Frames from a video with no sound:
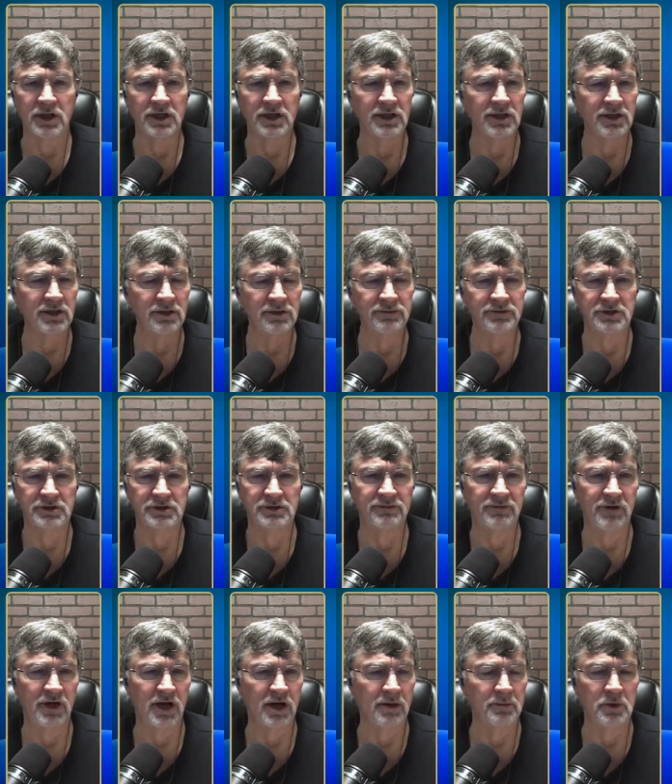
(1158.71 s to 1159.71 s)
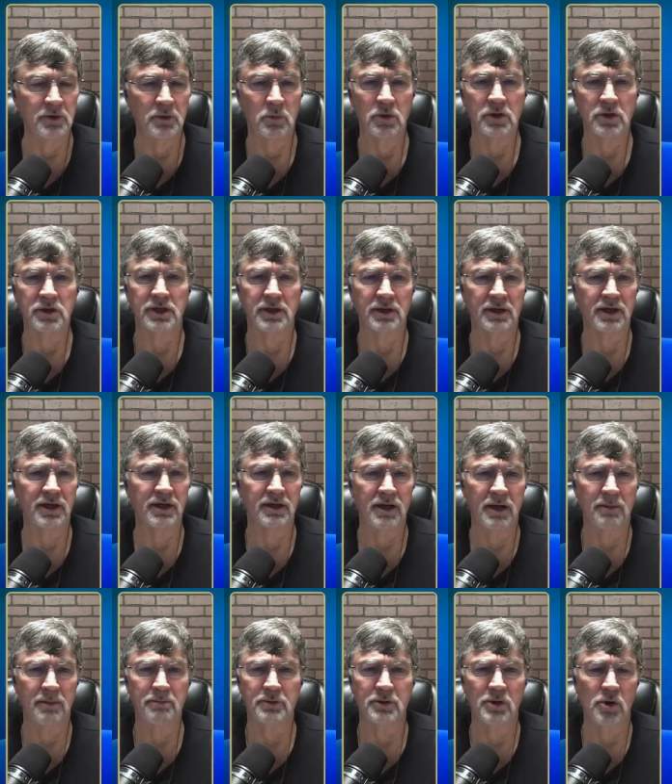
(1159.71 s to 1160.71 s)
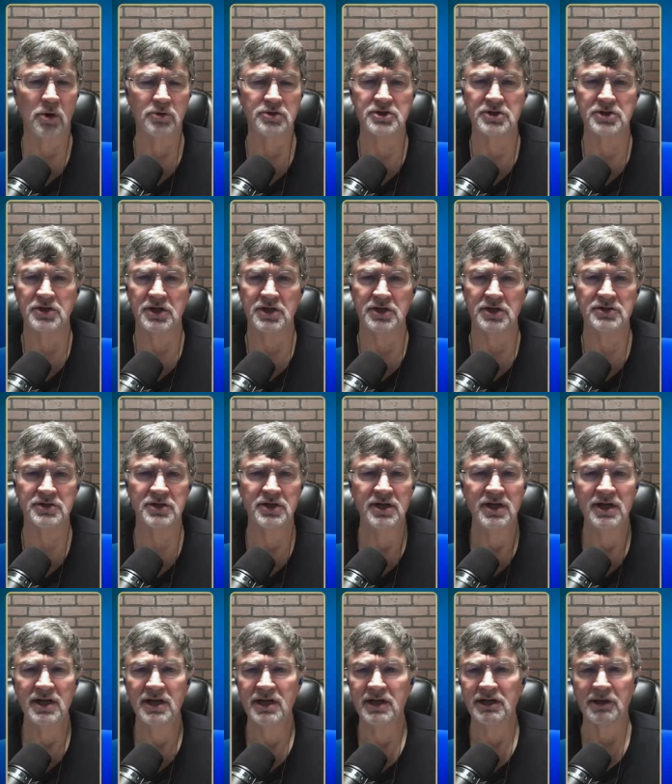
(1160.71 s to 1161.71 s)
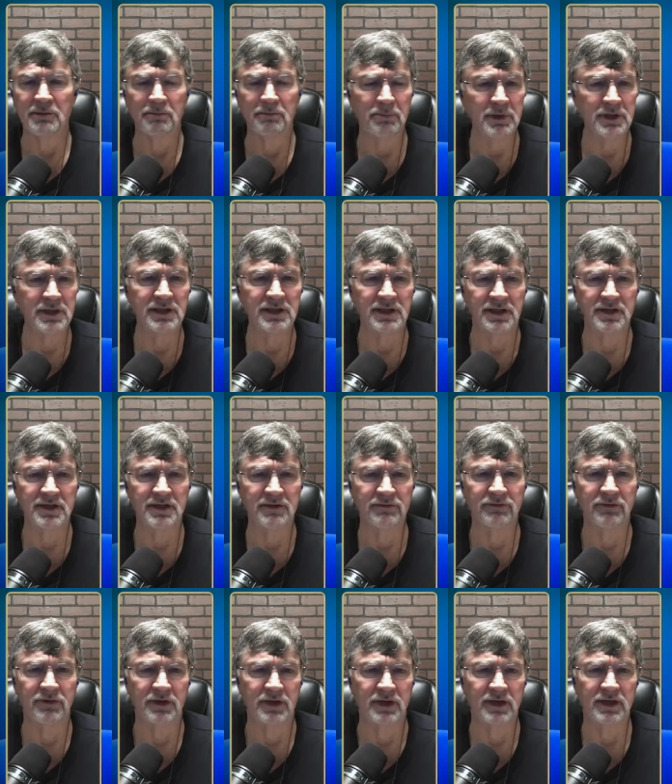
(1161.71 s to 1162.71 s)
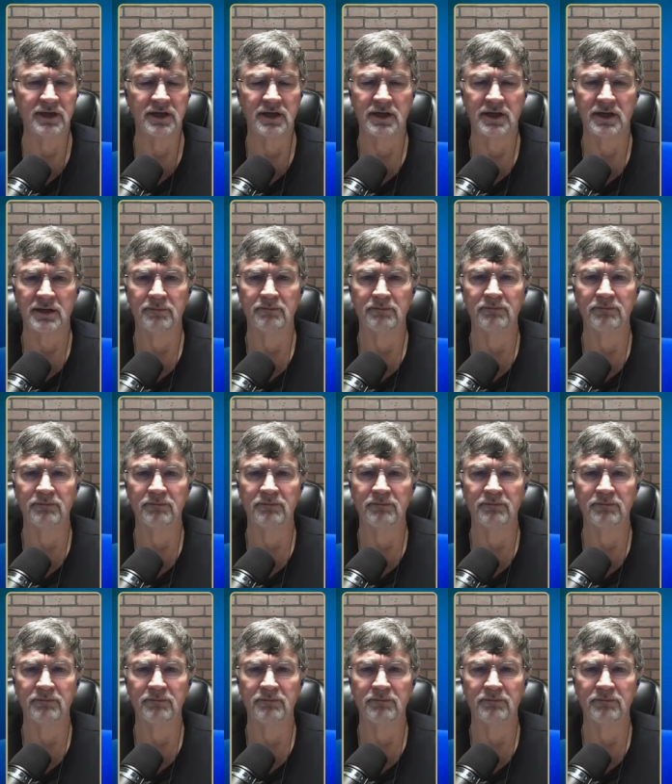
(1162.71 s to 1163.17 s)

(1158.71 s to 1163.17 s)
Are we in an alluvial environment? We're going to approach these completely different.